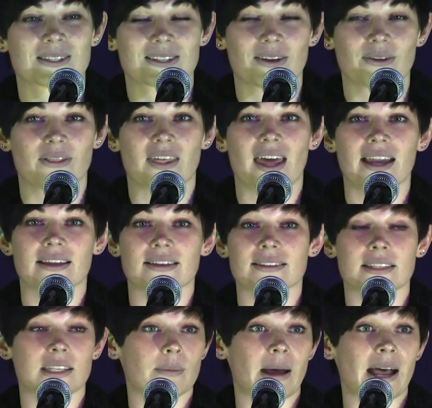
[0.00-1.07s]
So
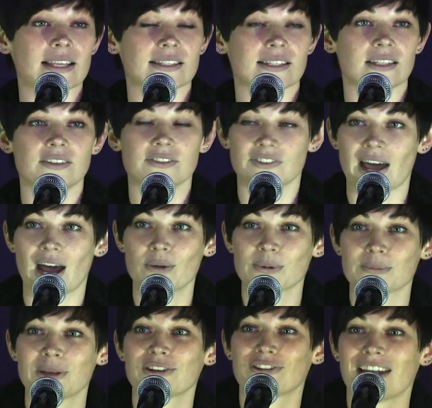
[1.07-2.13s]
thanks, you bastard, for
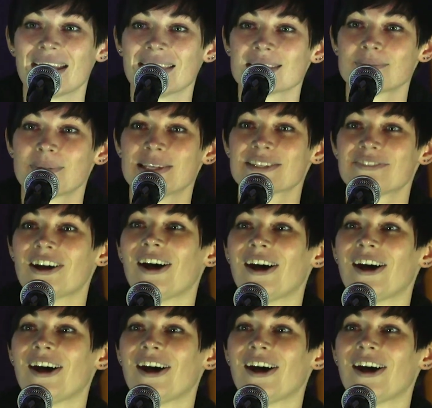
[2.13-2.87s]
helping me create this piece of